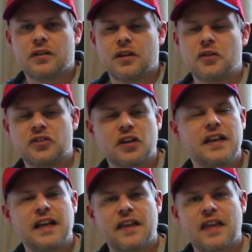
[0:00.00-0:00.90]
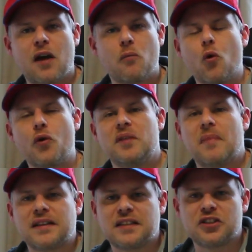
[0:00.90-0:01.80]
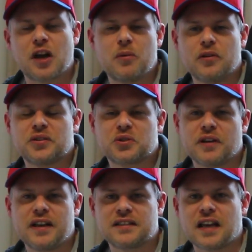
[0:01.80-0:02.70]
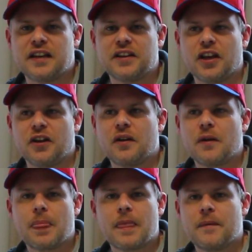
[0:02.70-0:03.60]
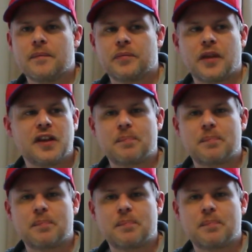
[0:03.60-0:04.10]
You suddenly get that warning message up on the screen telling you that your